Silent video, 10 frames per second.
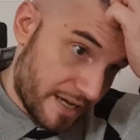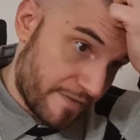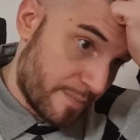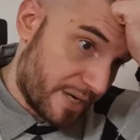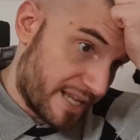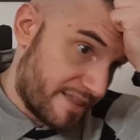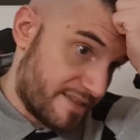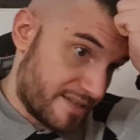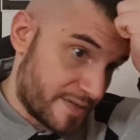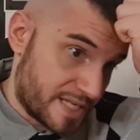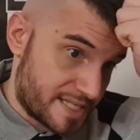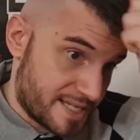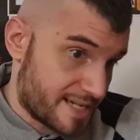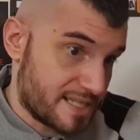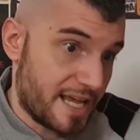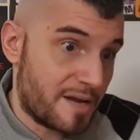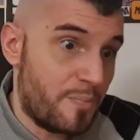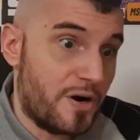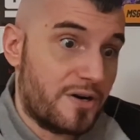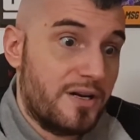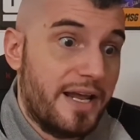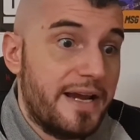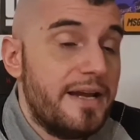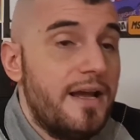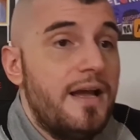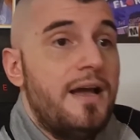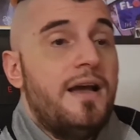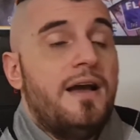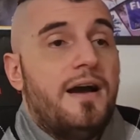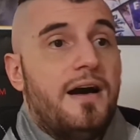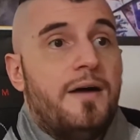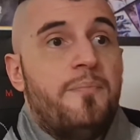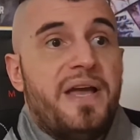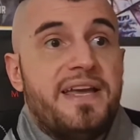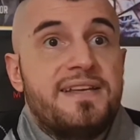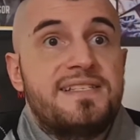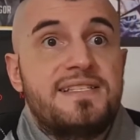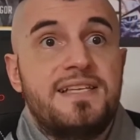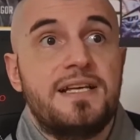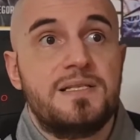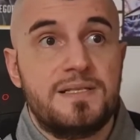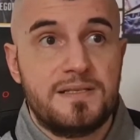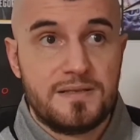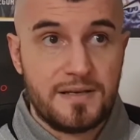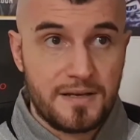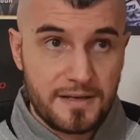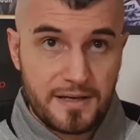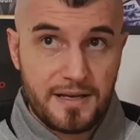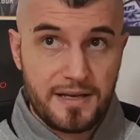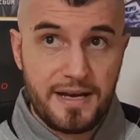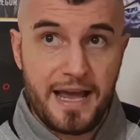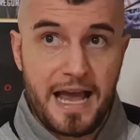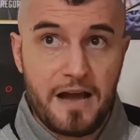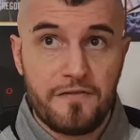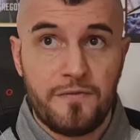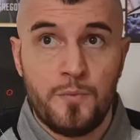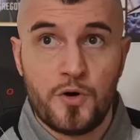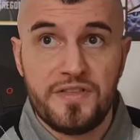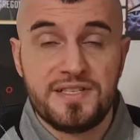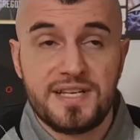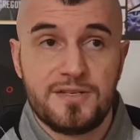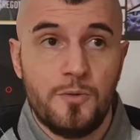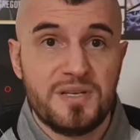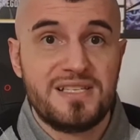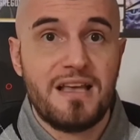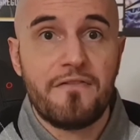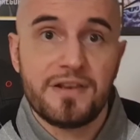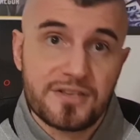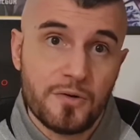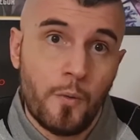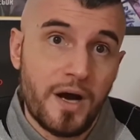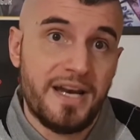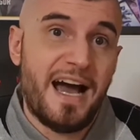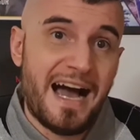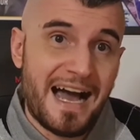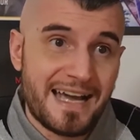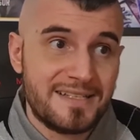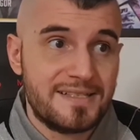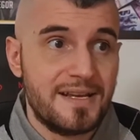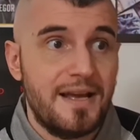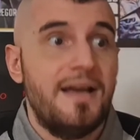to everybody. It was a 6-leg parlay, paying 6.5, more than 6, almost 7-to-1 odds.